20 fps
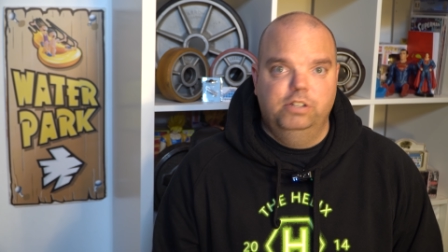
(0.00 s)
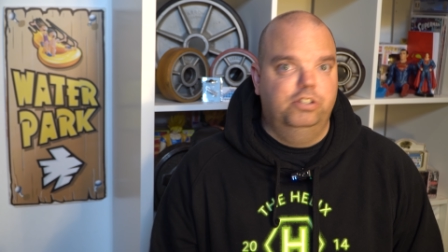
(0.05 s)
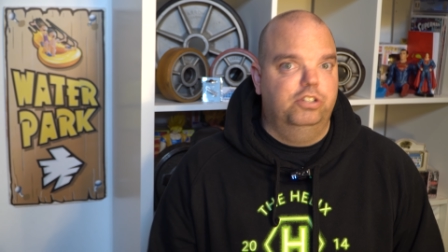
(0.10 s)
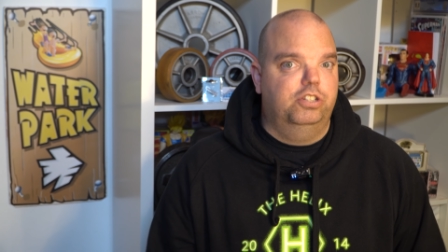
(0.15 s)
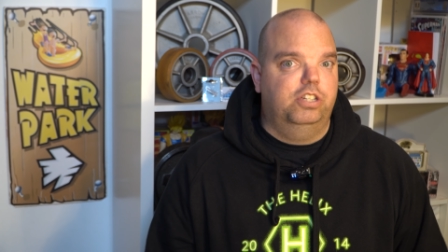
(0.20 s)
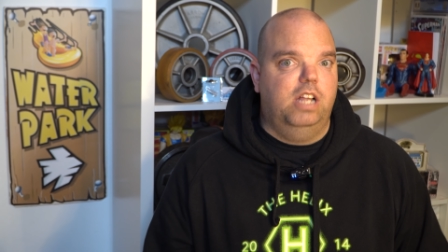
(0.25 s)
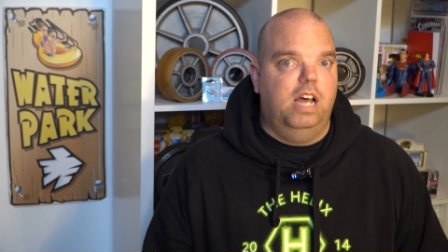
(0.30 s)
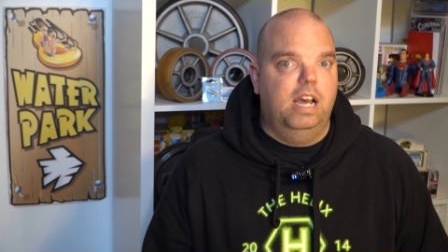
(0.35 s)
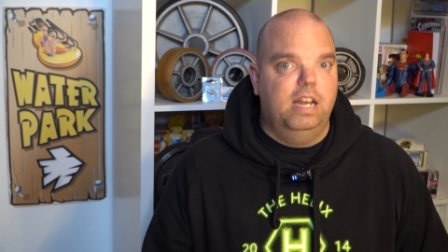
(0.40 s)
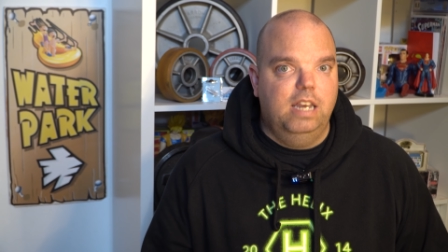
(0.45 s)

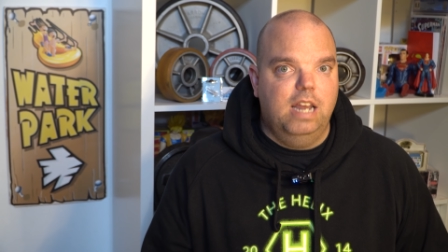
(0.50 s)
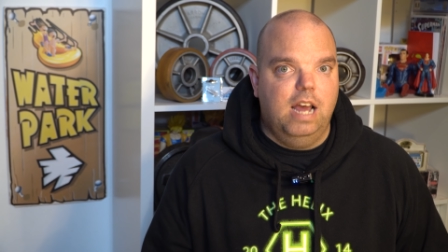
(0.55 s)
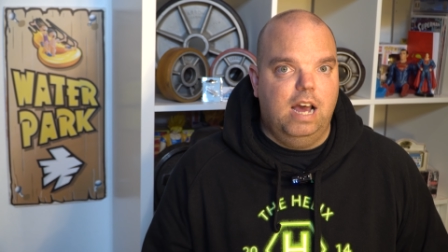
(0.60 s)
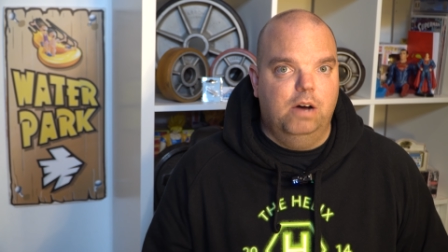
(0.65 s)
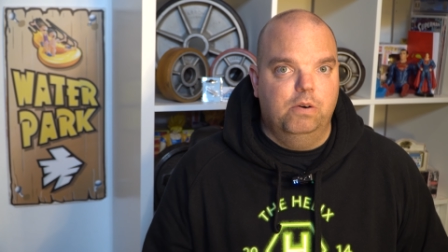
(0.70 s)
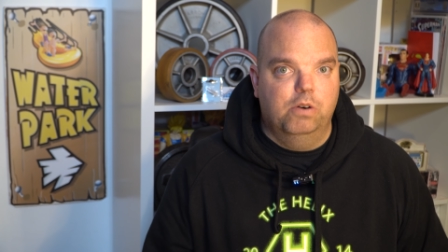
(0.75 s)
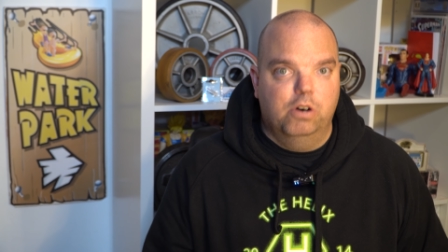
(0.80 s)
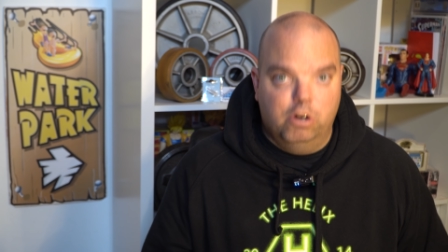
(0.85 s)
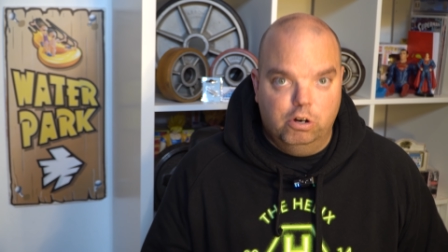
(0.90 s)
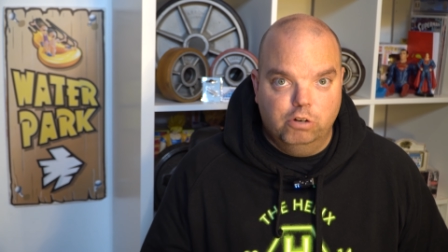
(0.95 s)
just like
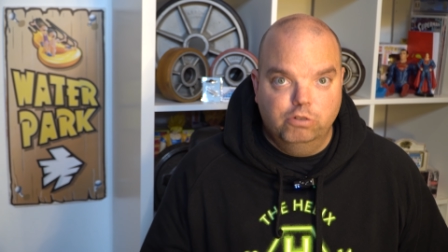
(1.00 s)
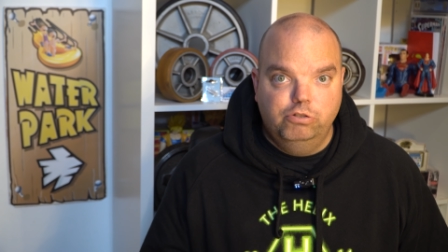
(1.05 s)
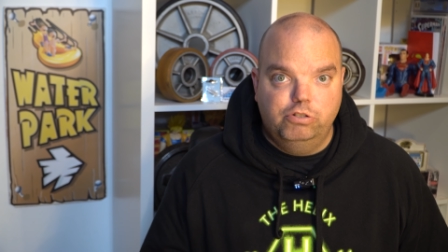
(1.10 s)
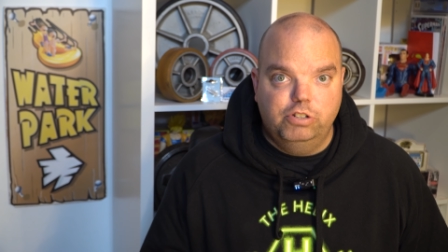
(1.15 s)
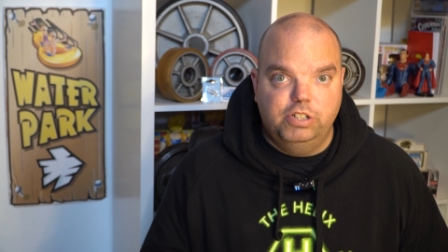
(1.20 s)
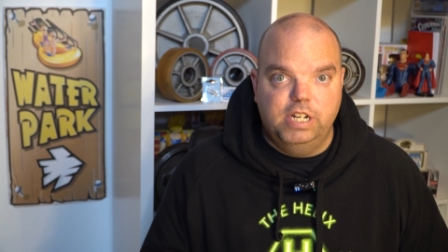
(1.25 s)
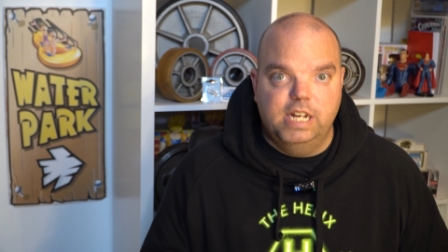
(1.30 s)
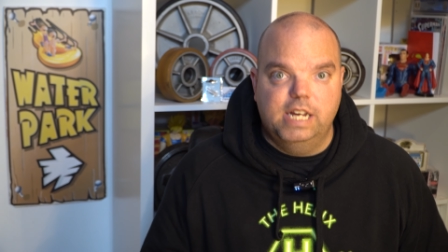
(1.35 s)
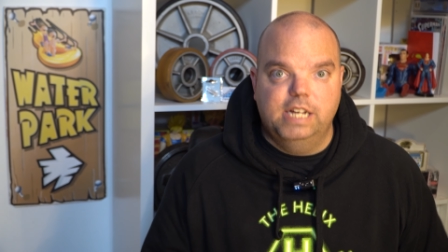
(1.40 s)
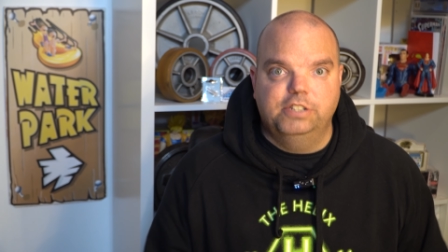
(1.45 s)
now,
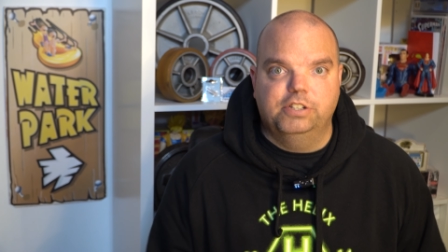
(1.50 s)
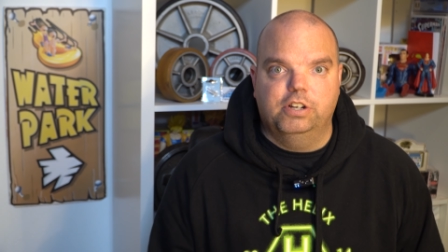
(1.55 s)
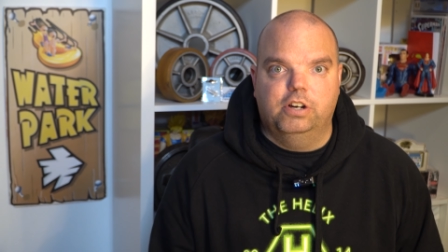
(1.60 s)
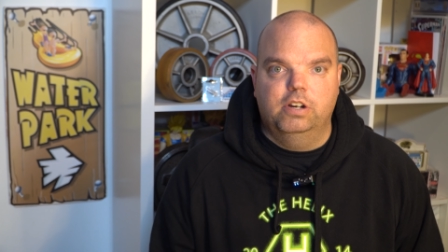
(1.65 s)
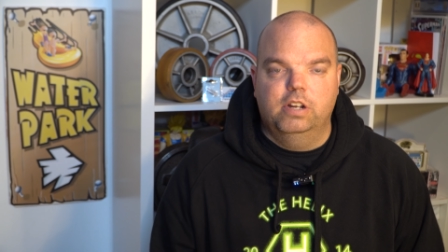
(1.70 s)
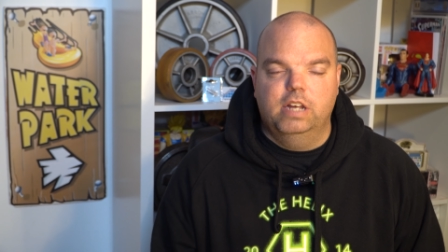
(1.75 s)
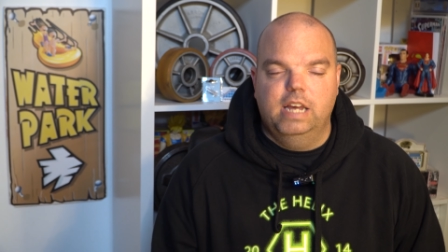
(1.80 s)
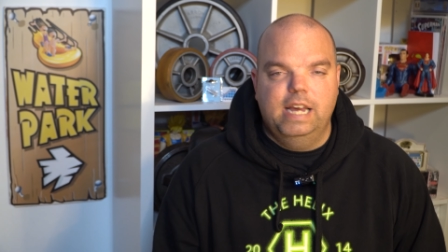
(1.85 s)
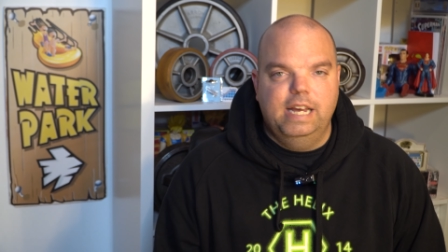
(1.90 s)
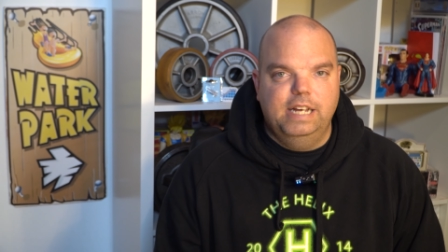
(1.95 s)
100 years
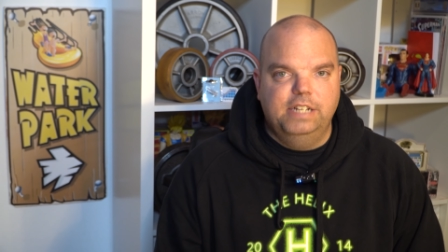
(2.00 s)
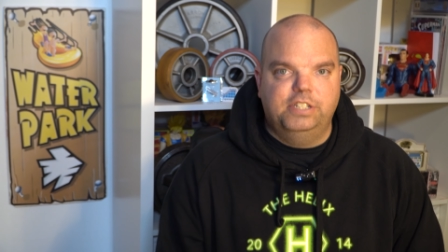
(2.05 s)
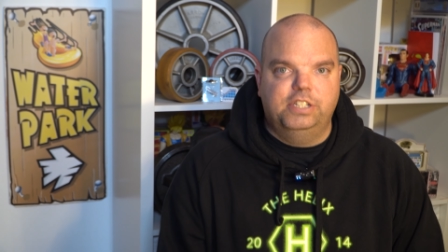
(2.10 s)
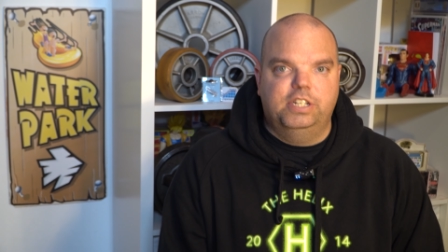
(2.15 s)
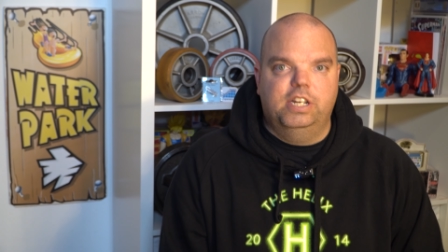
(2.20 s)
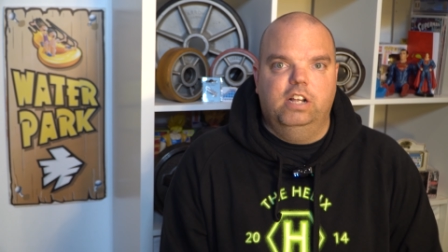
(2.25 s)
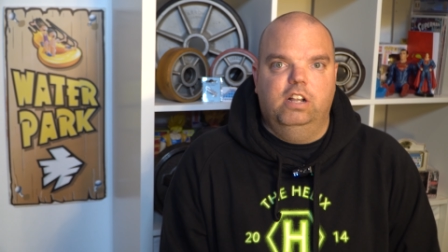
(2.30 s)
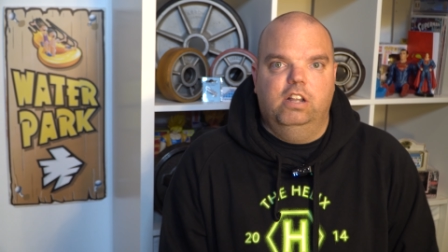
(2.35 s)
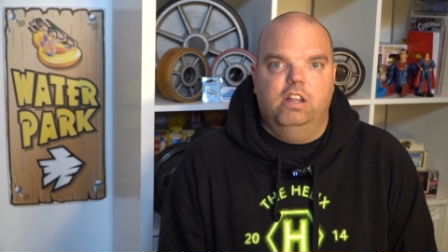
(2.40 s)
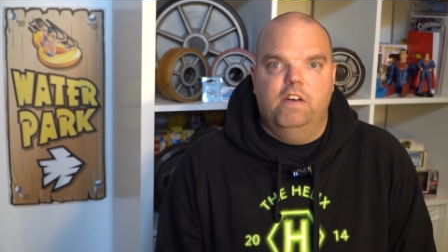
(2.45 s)
on, it is
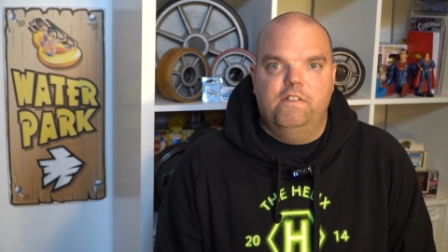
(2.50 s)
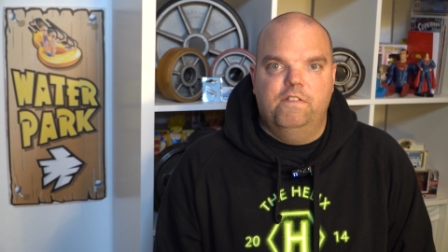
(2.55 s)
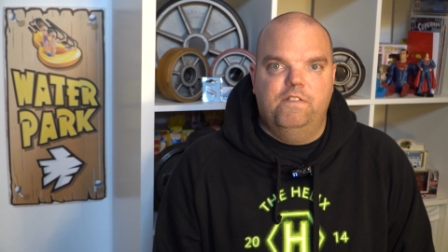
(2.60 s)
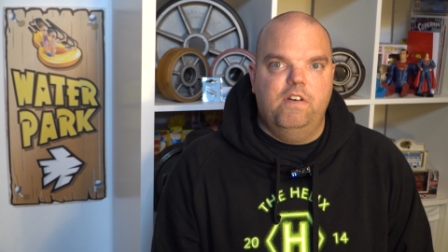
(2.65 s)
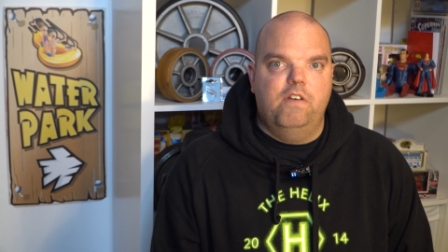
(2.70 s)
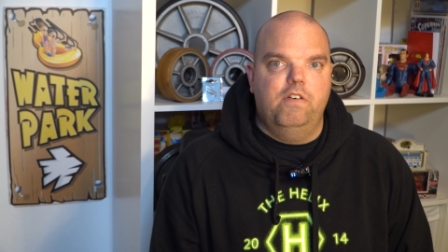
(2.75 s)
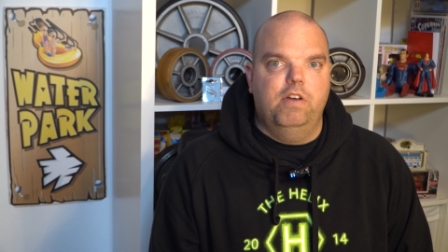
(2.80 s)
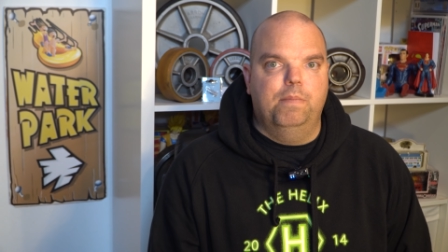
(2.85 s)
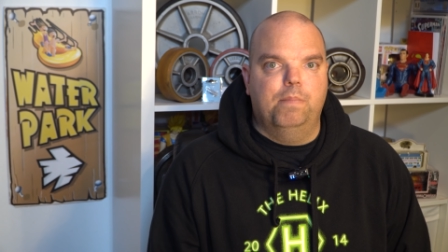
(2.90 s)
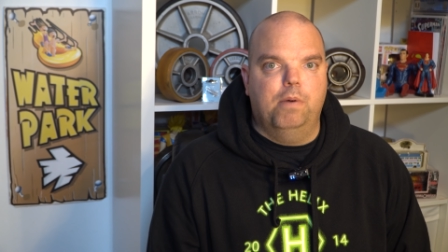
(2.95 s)
still a
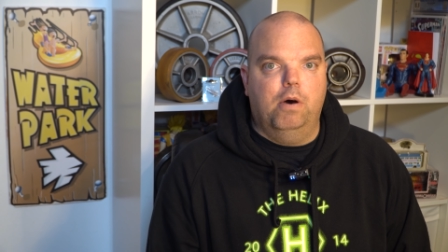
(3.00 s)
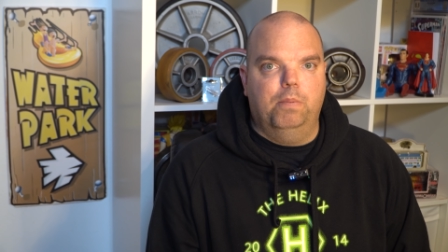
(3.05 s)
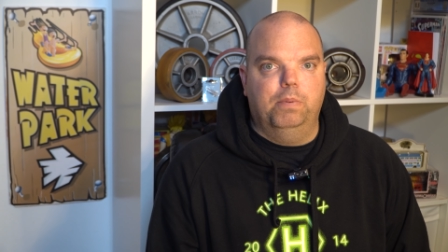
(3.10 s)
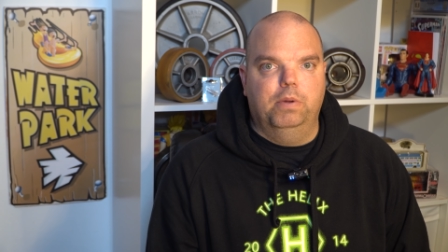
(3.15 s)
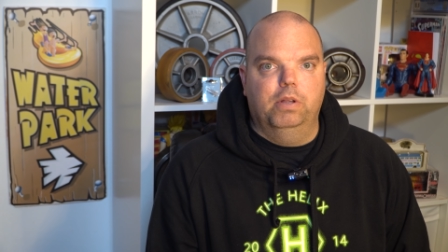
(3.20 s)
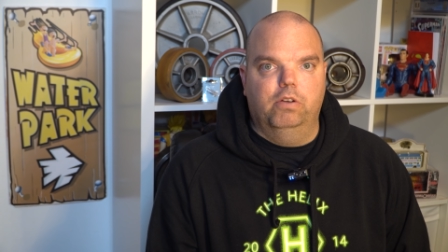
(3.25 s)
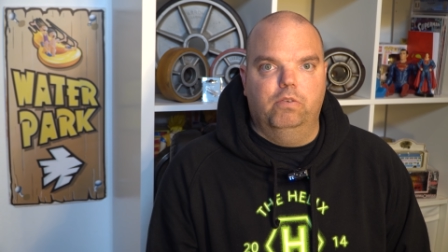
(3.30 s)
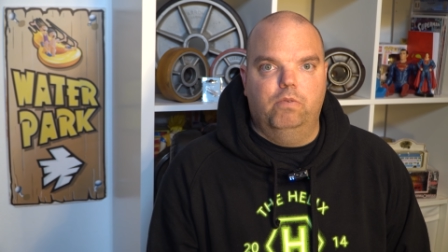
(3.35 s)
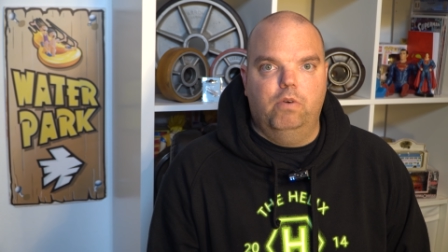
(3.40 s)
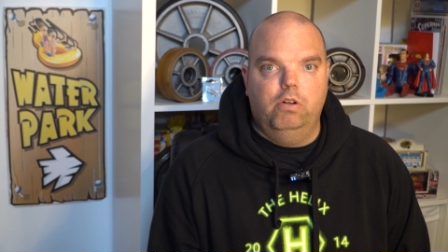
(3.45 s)
very
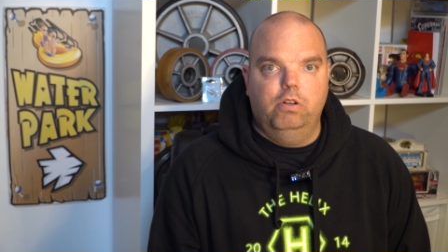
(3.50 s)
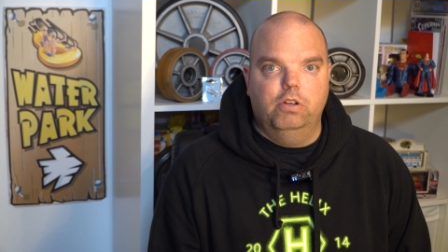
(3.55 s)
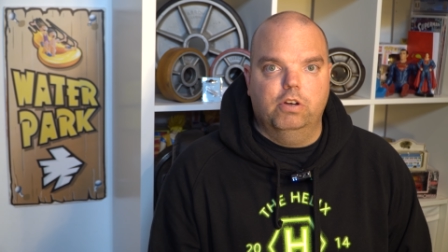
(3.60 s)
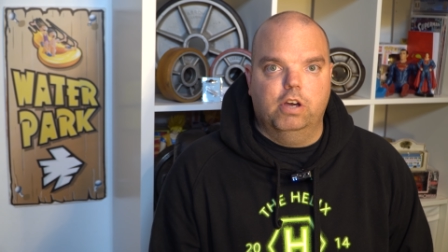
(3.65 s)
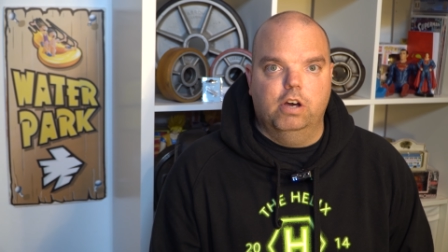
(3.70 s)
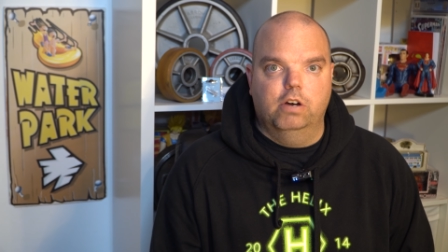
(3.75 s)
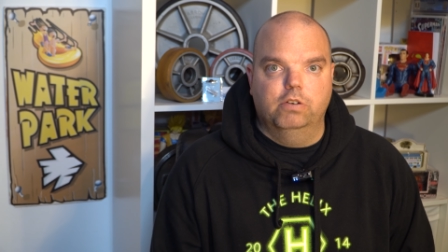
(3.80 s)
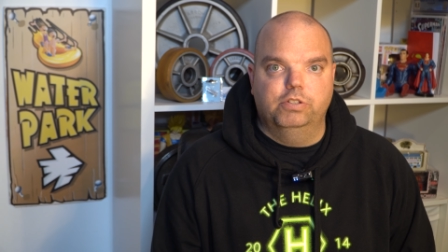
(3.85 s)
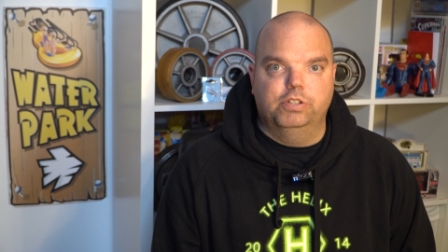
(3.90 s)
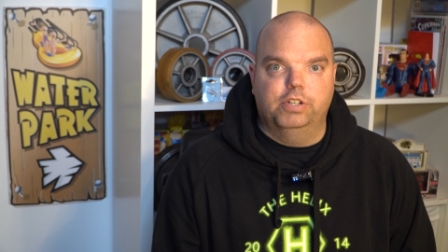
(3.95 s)
popular roller
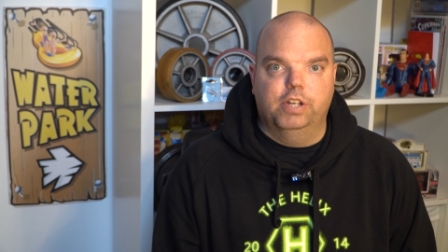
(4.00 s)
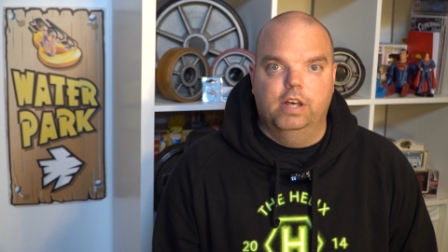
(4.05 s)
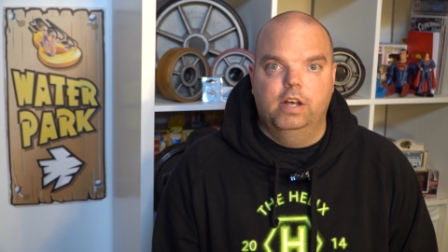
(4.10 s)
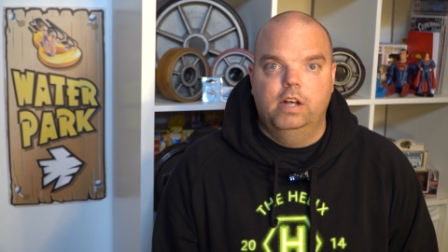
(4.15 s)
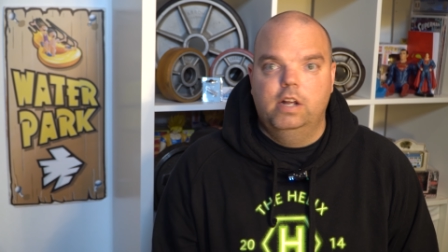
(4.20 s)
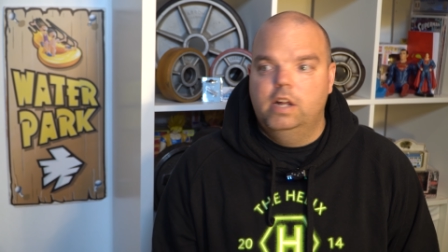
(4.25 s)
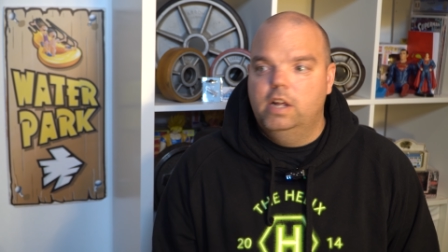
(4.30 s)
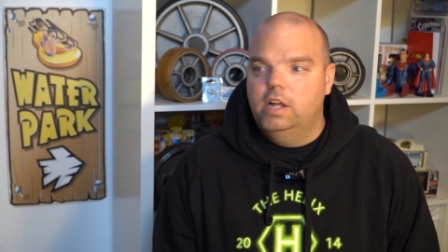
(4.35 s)
coaster.